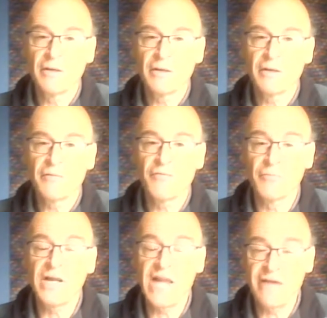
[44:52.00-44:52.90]
from
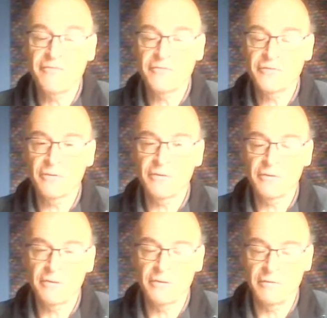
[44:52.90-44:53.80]
the left
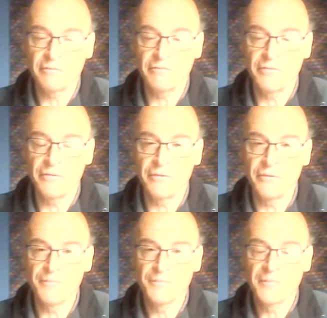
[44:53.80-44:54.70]
of
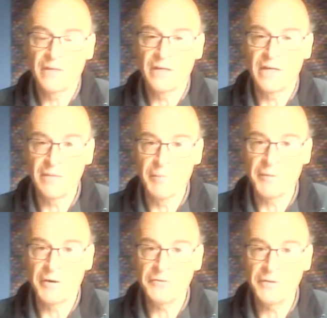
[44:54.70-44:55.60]
the Labour
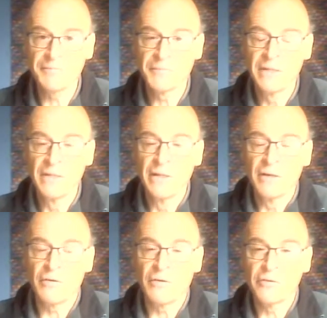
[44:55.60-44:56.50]
Party.
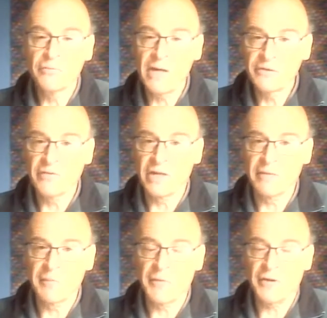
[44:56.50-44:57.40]
On the right of the
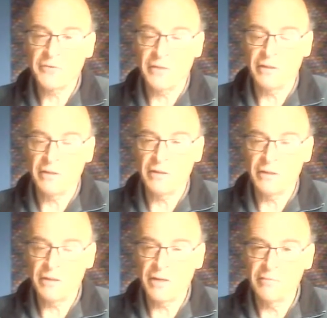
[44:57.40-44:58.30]
Labour Party,
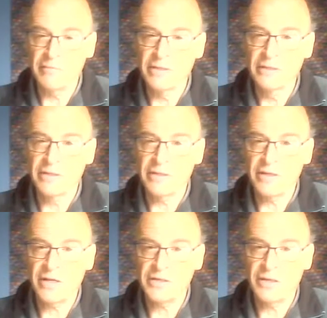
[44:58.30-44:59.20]
admittedly
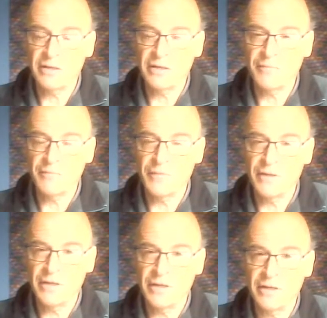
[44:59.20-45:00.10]
a
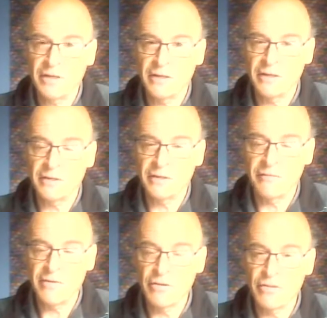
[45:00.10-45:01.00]

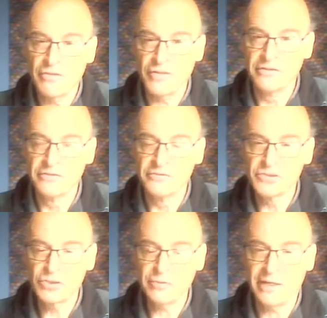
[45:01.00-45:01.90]
very thin
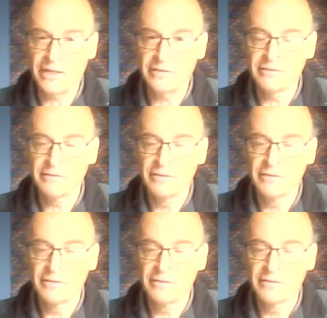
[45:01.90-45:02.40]
strand,